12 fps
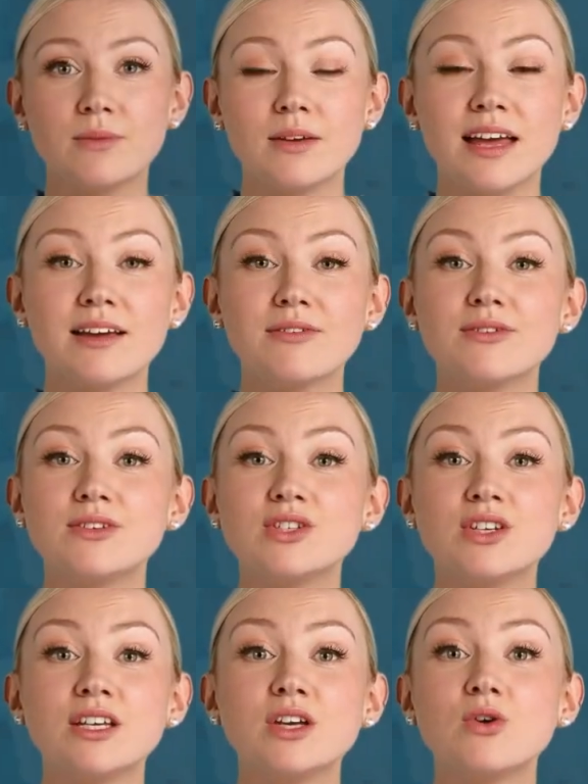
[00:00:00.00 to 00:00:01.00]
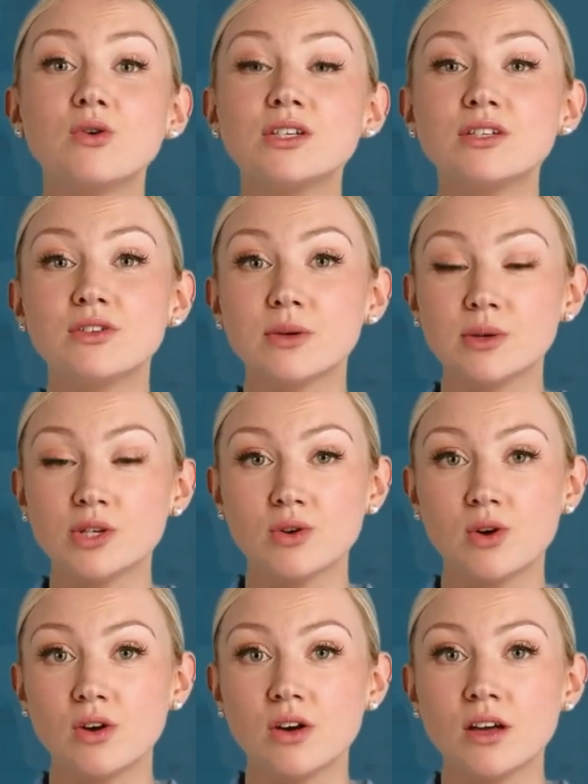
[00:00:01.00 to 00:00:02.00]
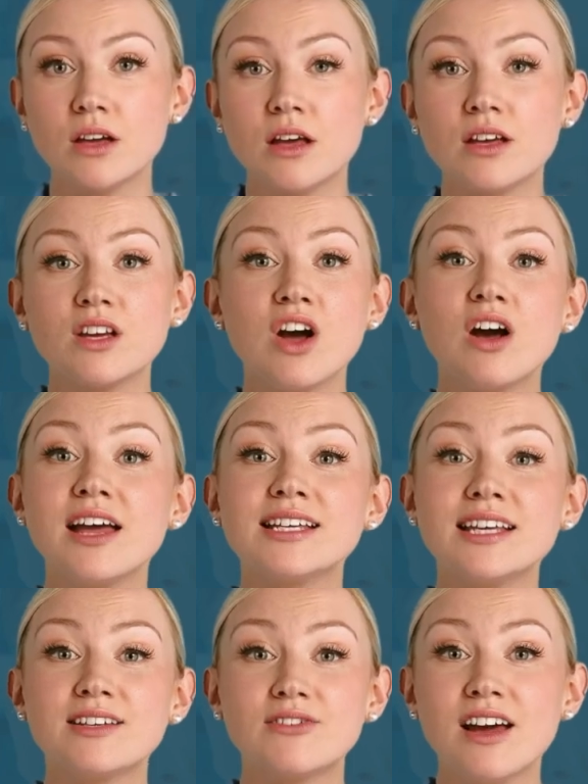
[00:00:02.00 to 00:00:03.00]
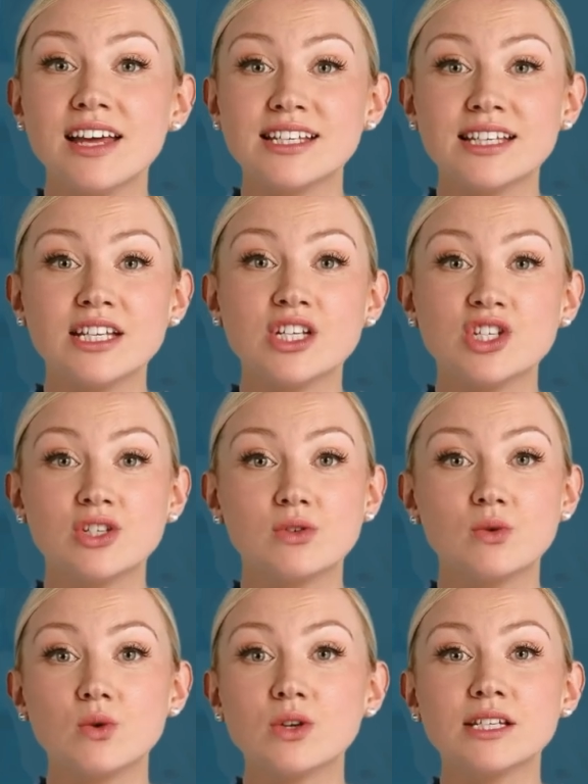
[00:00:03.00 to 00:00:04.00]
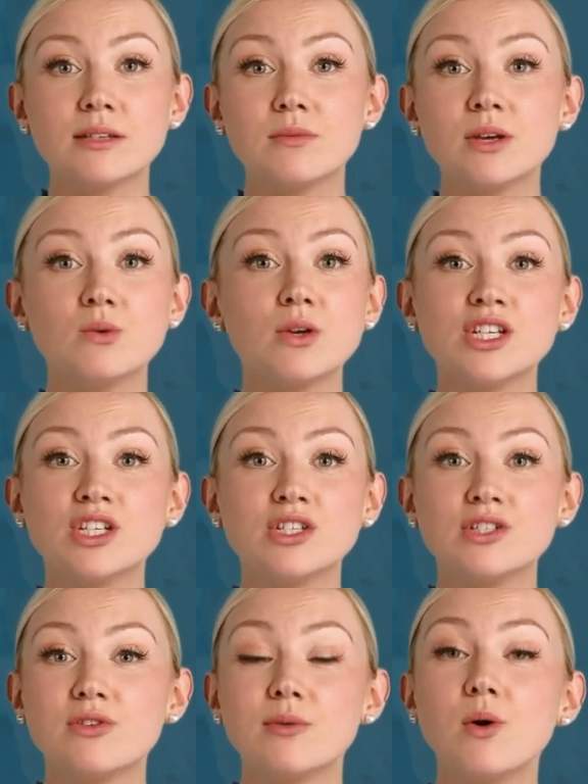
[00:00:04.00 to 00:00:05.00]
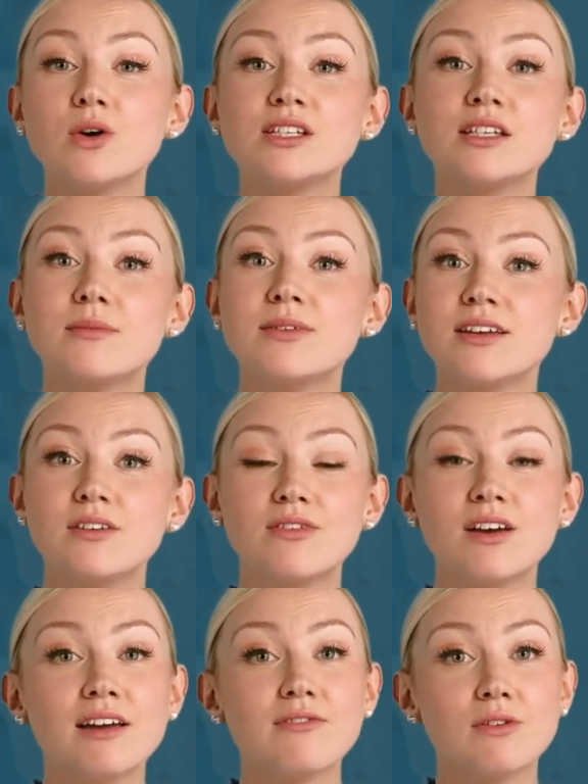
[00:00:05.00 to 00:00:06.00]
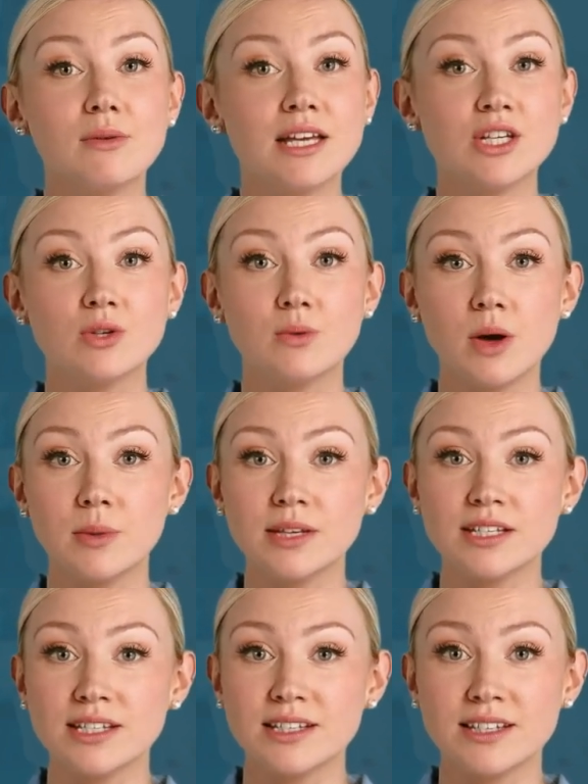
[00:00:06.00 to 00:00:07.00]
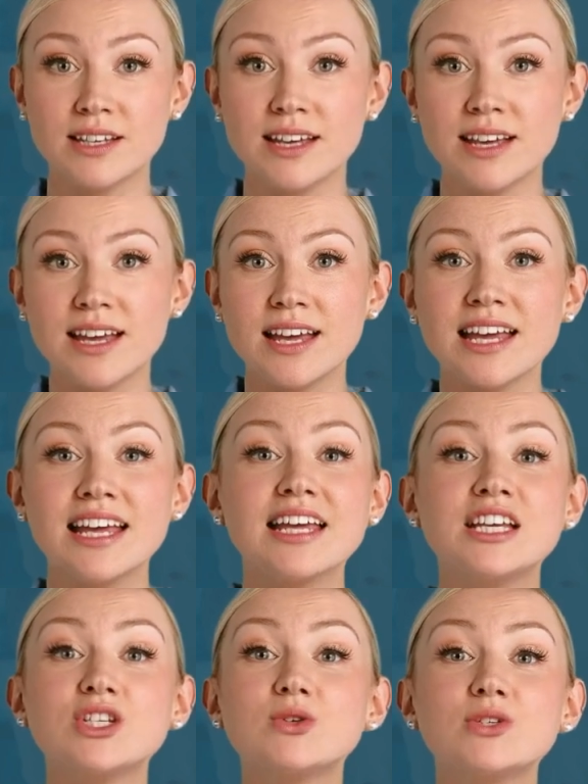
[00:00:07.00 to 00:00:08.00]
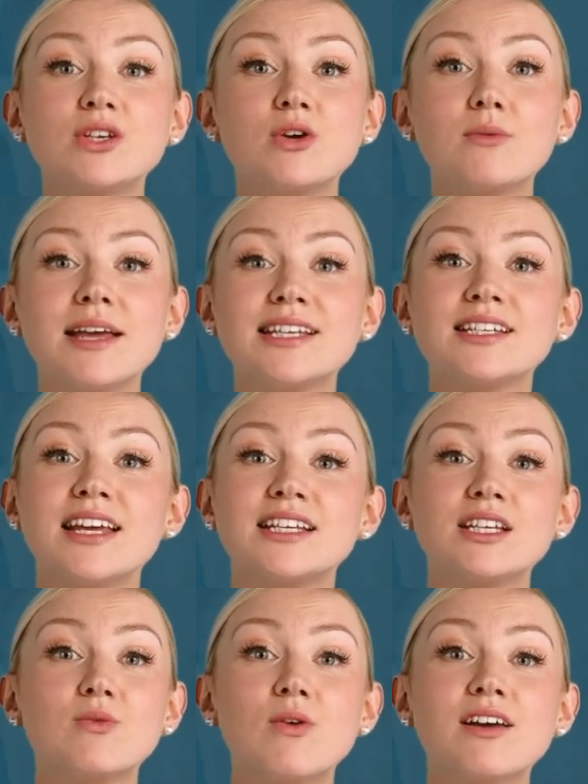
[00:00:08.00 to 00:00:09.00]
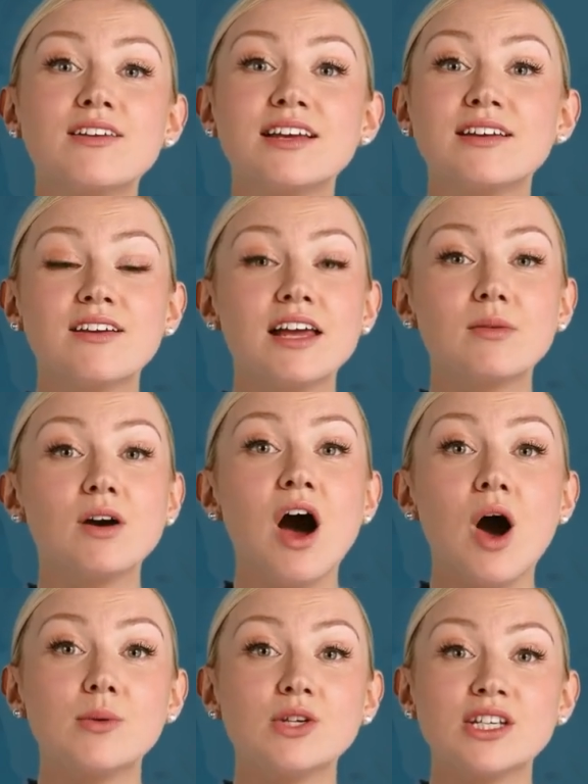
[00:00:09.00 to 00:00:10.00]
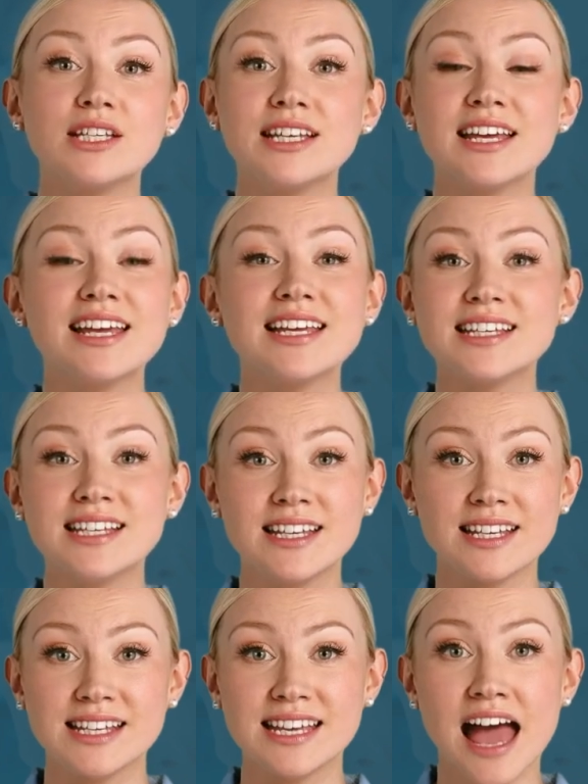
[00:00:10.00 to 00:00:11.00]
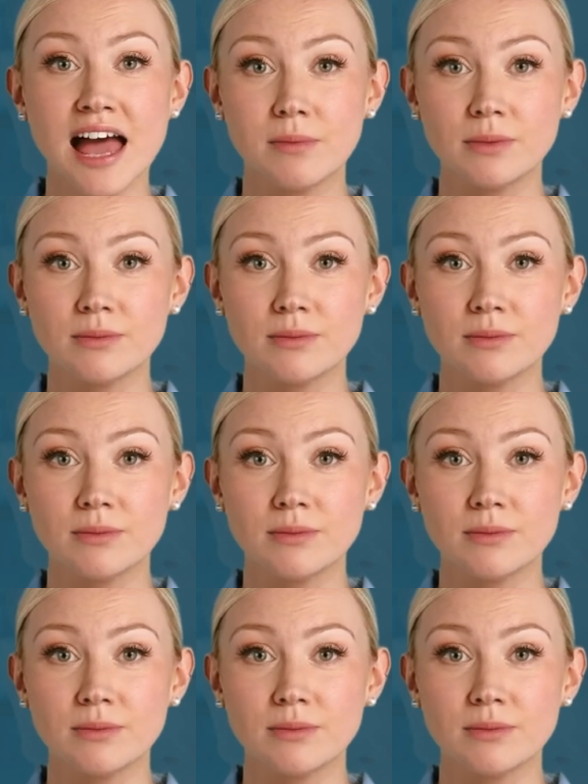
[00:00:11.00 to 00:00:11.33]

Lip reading: If, during the course of the patrol, the guard identifies an issue or simply wishes to report something for informational purposes, he can do so by selecting one of the available options in Incidents tab.